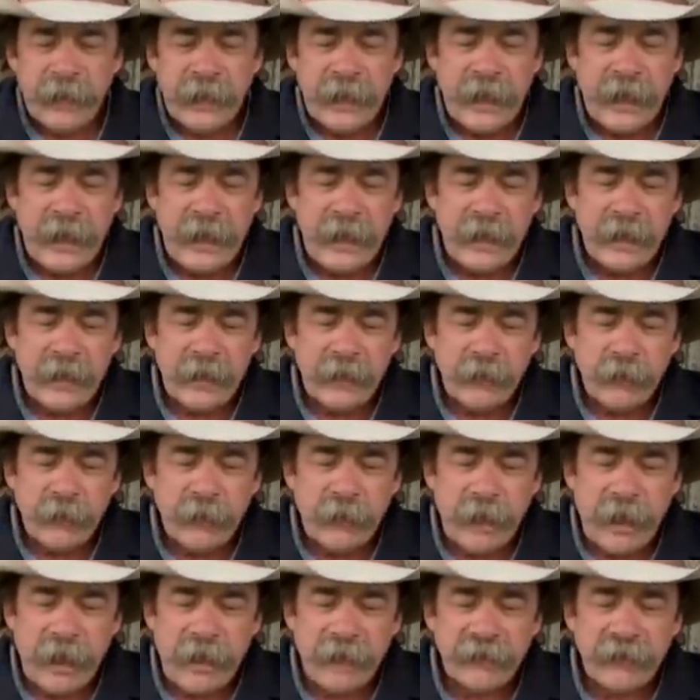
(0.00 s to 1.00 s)
And
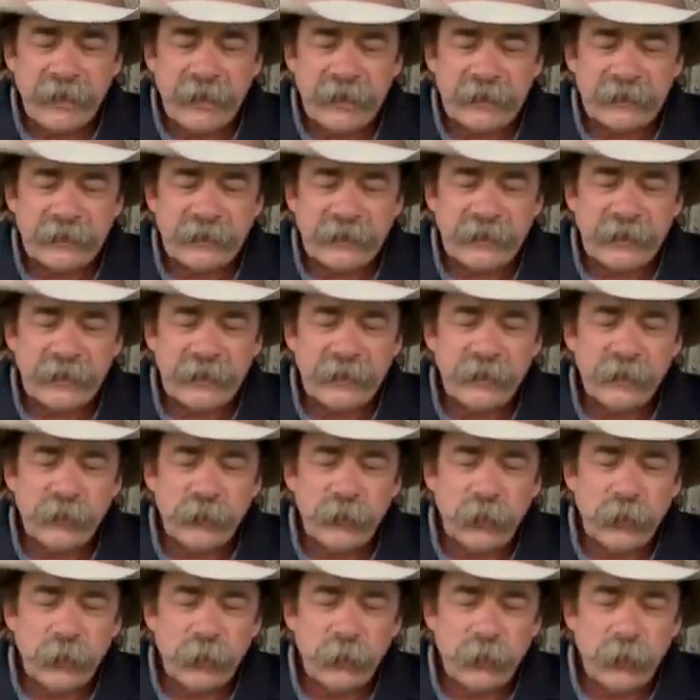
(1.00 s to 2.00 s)
I've got a son who
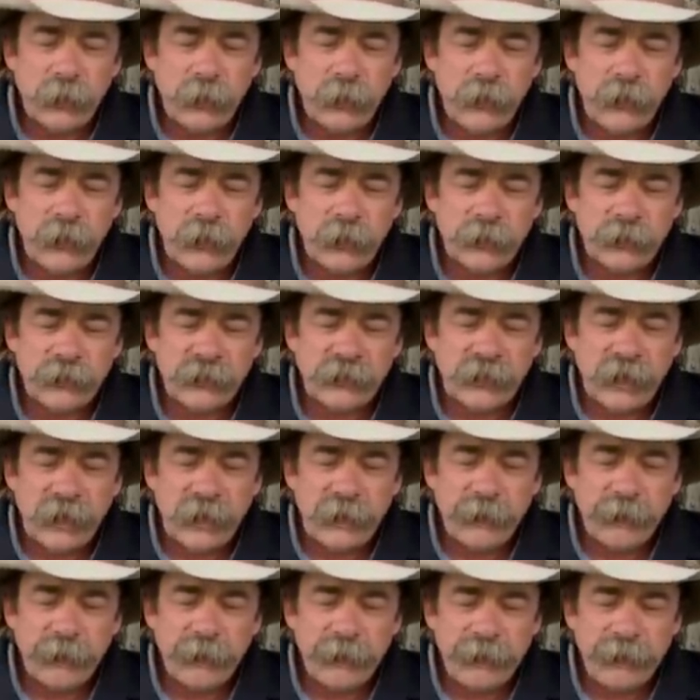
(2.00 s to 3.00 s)
rode rodeo
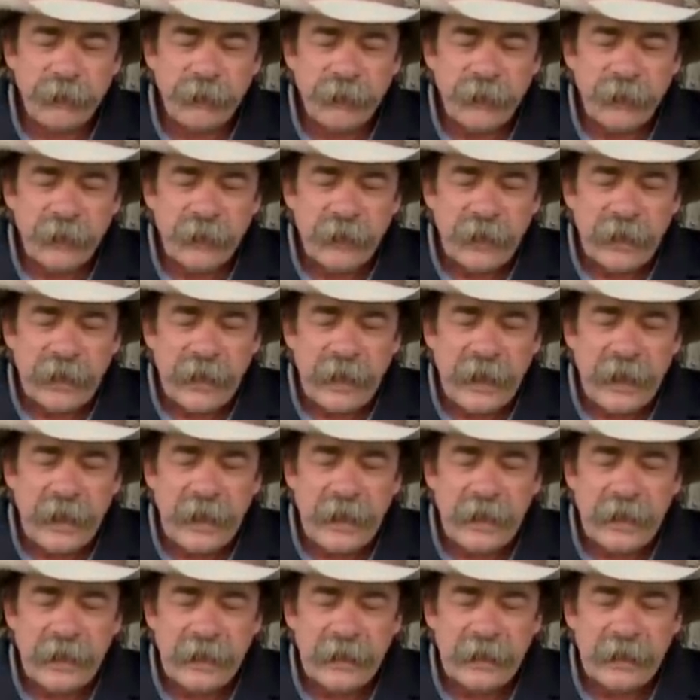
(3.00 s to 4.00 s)
some,
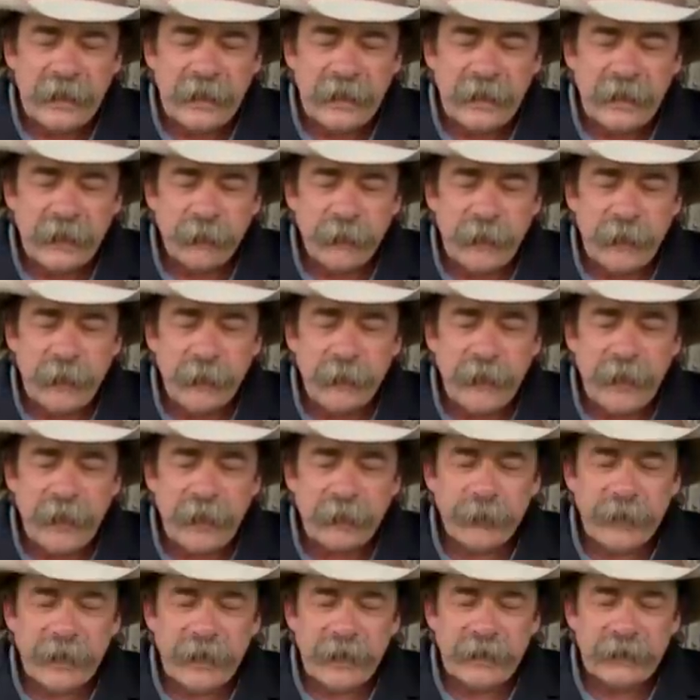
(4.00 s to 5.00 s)
and uh, I've been back
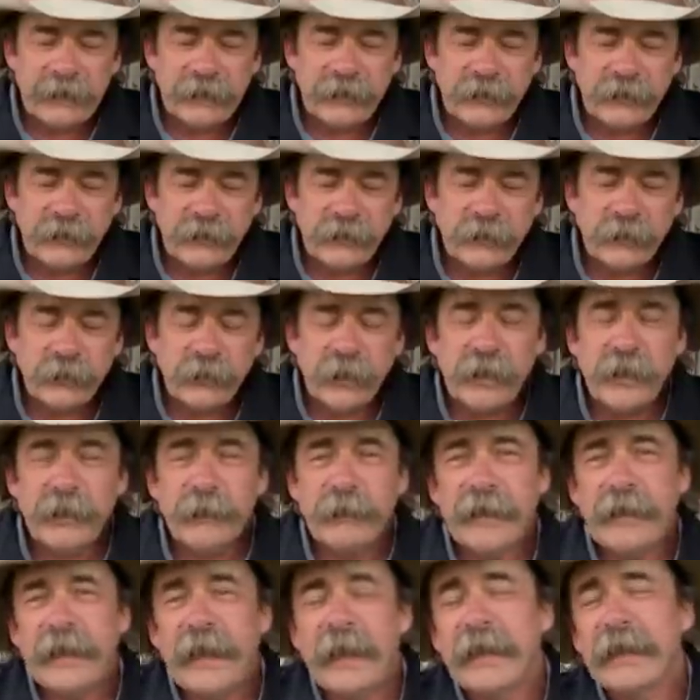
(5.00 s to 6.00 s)
behind the chutes with him,
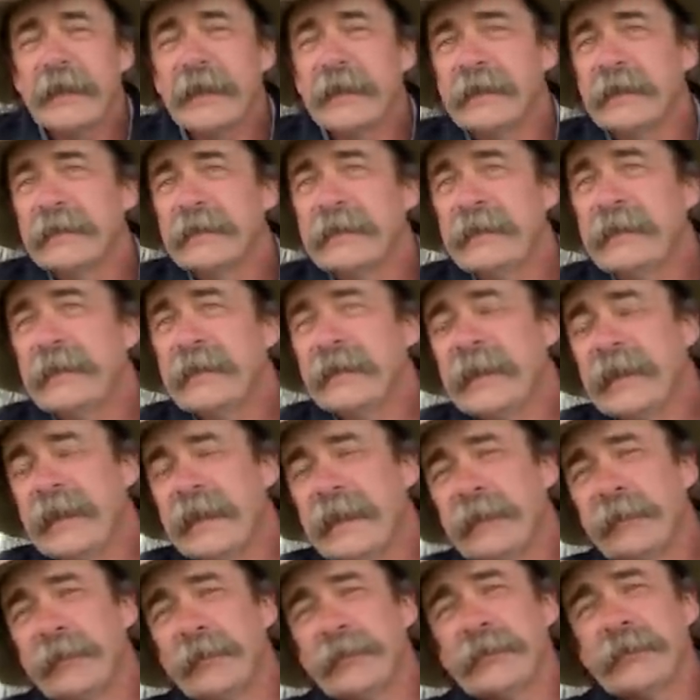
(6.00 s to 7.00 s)
and I guarantee the
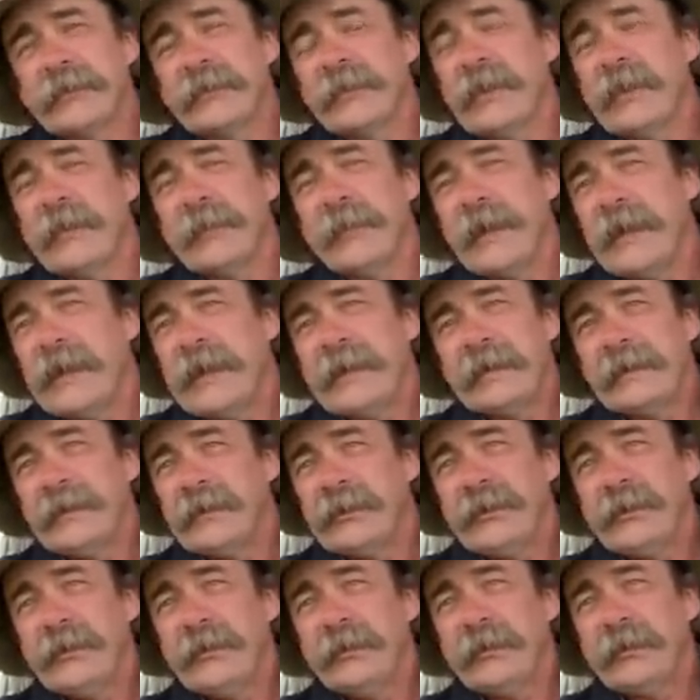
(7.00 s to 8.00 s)
cowboys are not behind the
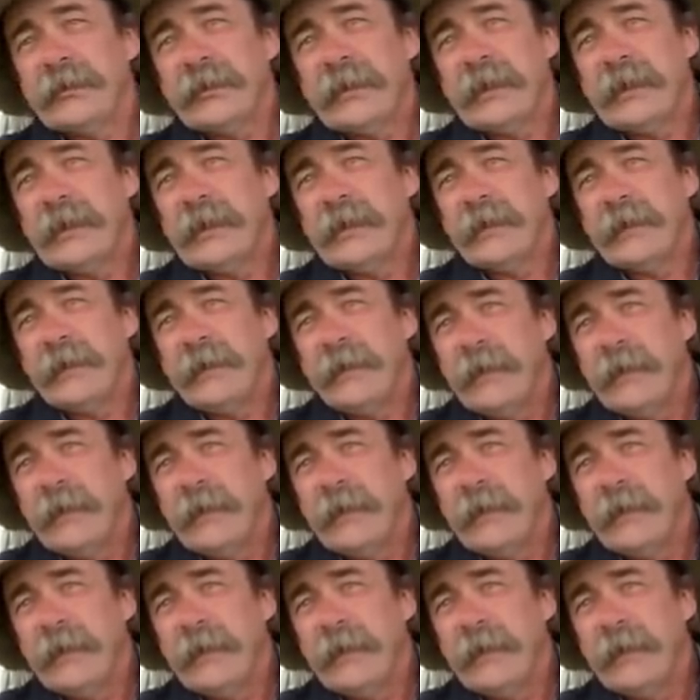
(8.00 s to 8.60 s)
chutes saying,